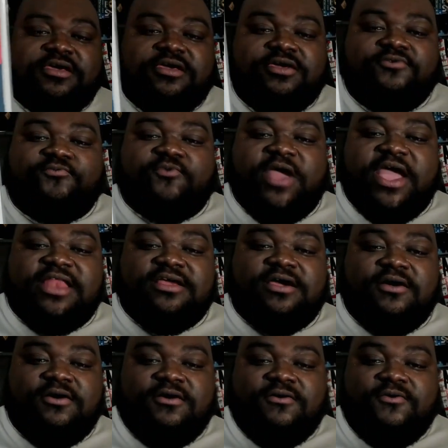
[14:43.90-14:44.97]
Red,
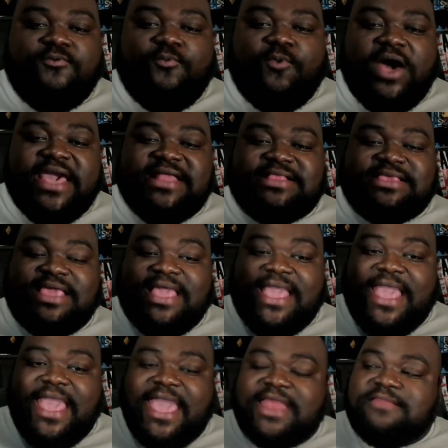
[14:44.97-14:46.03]
White,
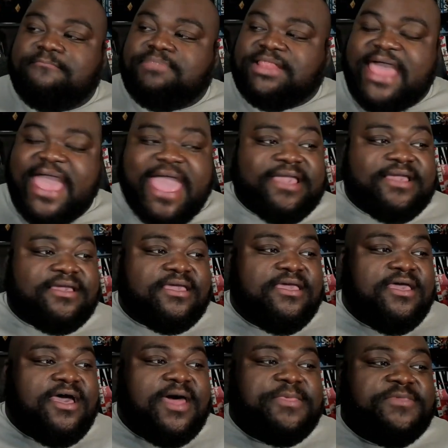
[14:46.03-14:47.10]
and Black.
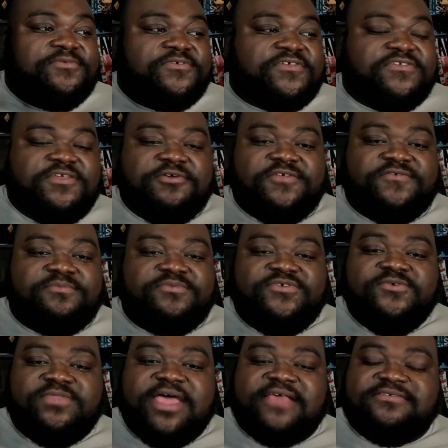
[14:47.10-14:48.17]
This was a series from
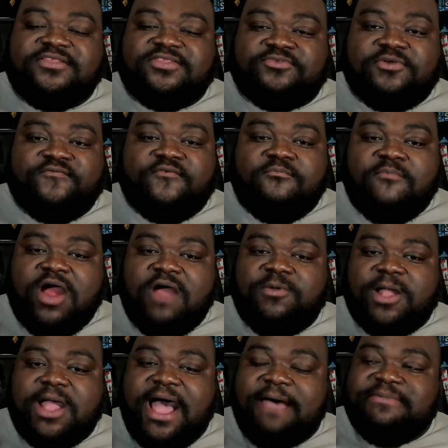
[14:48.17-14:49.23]
2003 from Marvel
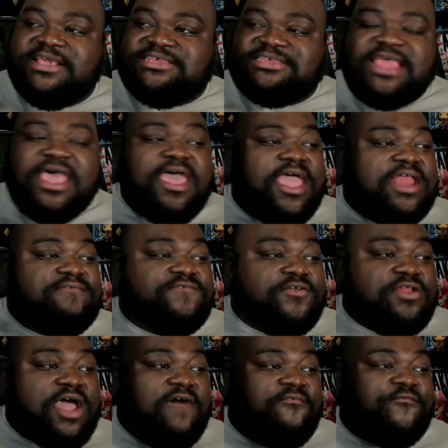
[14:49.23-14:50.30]
Comics, and if you're
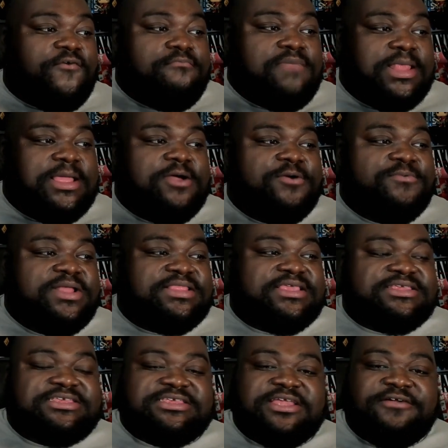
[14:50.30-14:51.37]
not familiar with
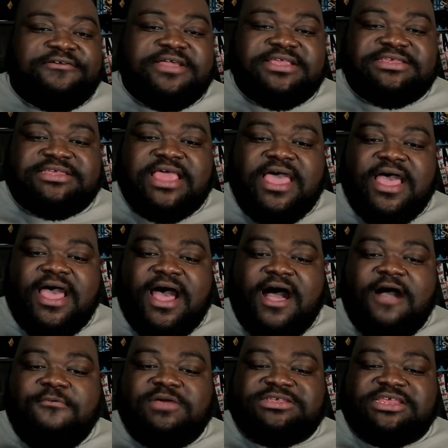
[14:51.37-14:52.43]
this series,
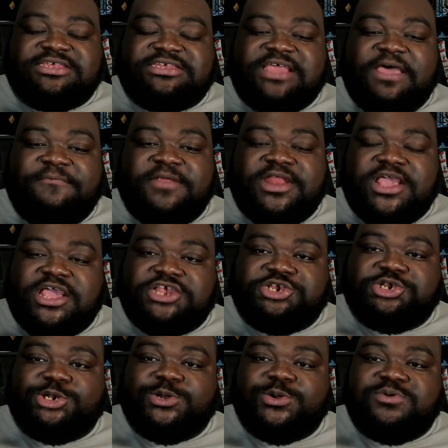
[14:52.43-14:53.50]
it was a
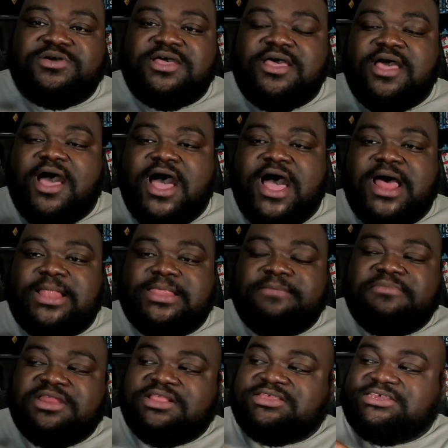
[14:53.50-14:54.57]
7-issue
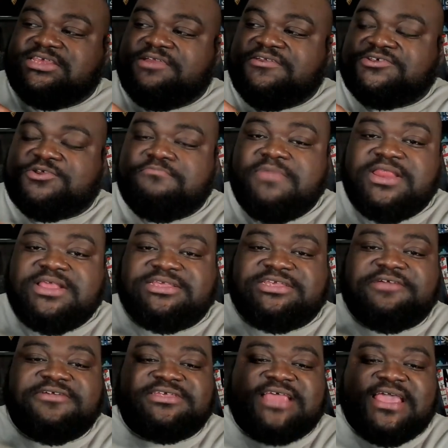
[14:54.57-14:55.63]
limited series or
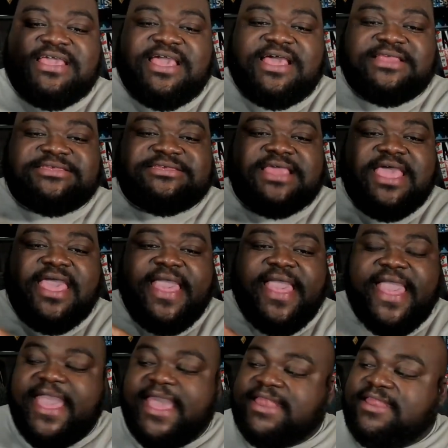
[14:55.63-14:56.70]
mini-series, I guess,
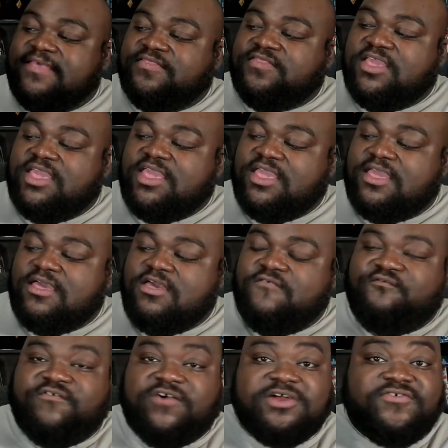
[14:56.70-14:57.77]
and the
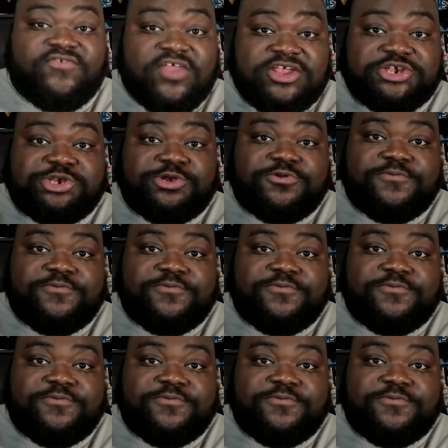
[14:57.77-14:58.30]
first issue